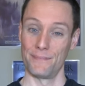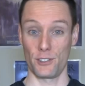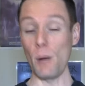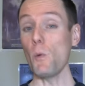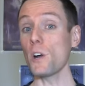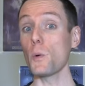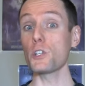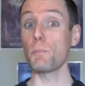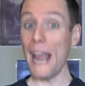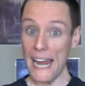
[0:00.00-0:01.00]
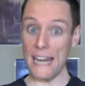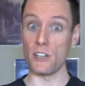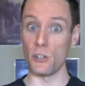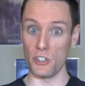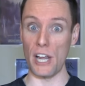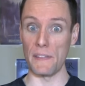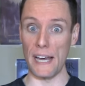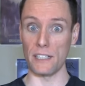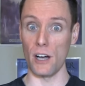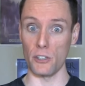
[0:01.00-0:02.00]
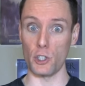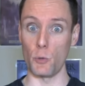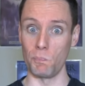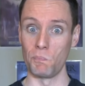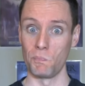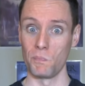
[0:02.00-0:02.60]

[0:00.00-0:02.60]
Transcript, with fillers: Someone was paid to design that costume.